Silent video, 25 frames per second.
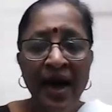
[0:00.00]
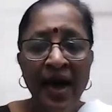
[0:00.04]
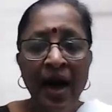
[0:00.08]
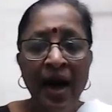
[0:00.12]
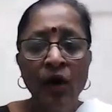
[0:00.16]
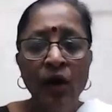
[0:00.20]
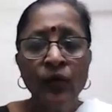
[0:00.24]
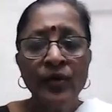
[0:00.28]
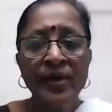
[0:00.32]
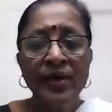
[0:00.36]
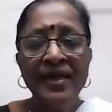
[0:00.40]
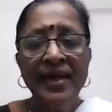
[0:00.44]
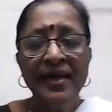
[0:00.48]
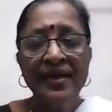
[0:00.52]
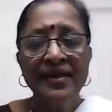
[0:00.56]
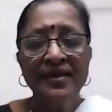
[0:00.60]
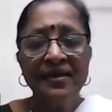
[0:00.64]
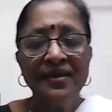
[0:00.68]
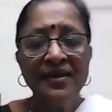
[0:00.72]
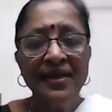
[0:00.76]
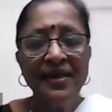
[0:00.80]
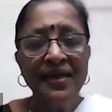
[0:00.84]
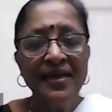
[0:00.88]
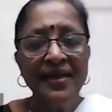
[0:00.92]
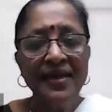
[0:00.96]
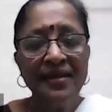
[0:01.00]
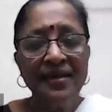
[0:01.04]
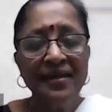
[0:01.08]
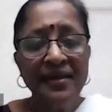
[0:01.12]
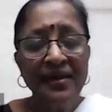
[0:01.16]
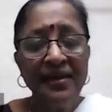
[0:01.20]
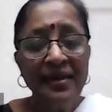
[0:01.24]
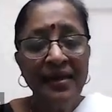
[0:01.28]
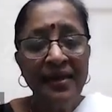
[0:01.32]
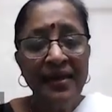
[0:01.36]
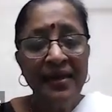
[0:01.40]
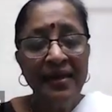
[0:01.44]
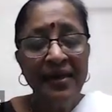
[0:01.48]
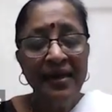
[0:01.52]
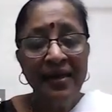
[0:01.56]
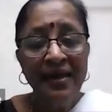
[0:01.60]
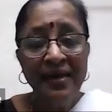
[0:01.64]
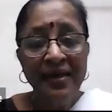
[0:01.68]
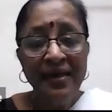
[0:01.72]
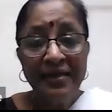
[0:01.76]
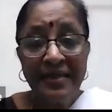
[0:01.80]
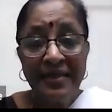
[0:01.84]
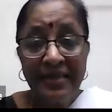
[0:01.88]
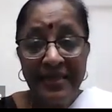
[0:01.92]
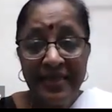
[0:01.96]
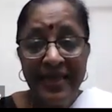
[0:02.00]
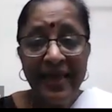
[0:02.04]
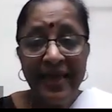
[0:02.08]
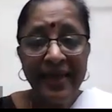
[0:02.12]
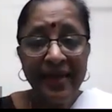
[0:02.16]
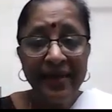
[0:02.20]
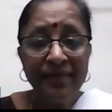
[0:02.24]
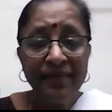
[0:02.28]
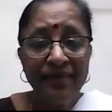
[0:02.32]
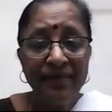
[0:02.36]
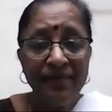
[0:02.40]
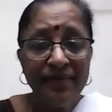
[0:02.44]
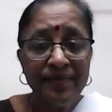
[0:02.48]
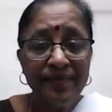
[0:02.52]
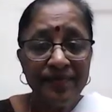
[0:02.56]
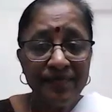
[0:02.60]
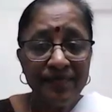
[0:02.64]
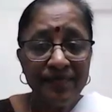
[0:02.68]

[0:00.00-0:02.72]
How can I really say